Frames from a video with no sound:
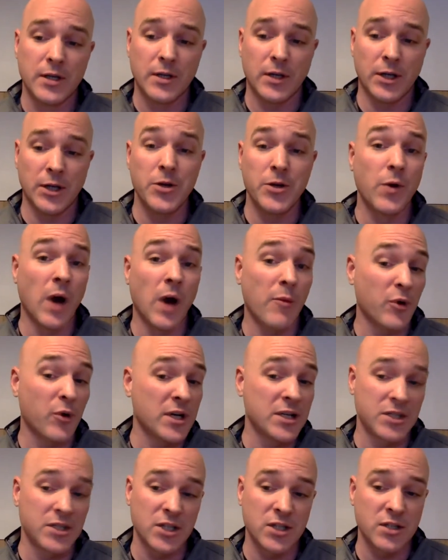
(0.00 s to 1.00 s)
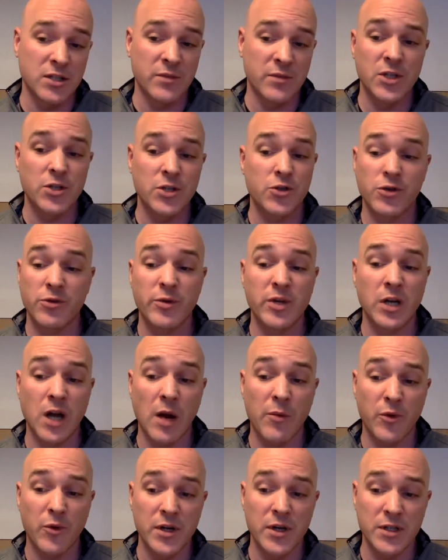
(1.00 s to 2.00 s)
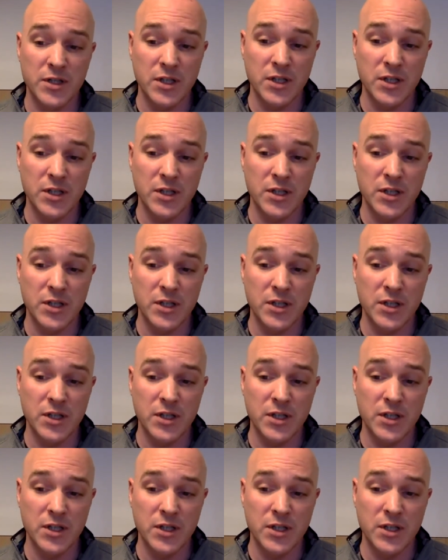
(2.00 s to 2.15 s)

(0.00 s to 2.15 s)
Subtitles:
on a new operating system, a distributed operating